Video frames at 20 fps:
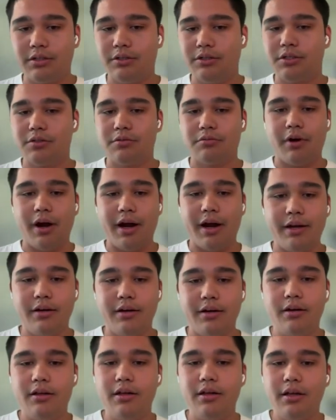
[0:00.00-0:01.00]
You just write
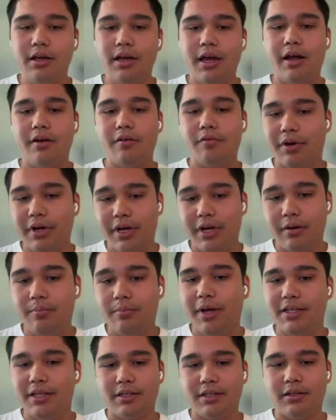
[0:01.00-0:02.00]
and read
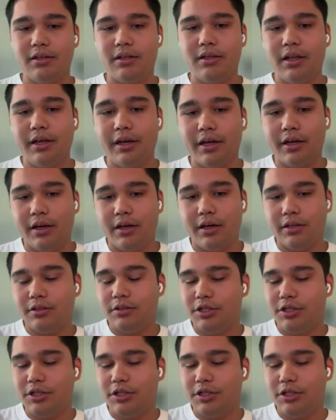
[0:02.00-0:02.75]
basically like a